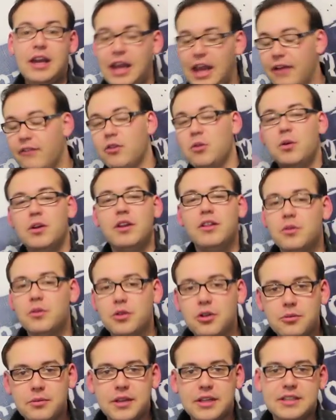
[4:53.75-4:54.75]
everyone in the
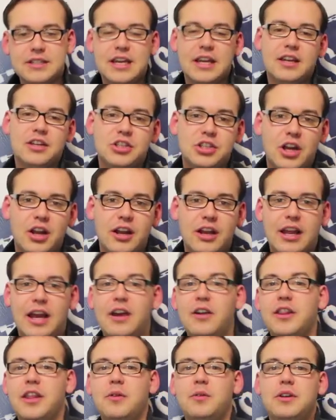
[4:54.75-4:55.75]
room can take a shot at
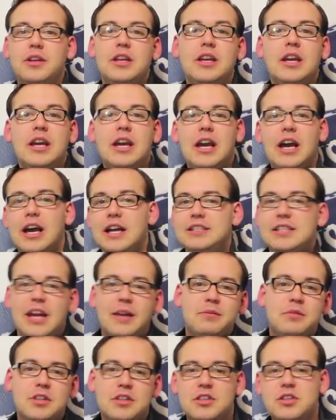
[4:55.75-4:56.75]
how they would attempt a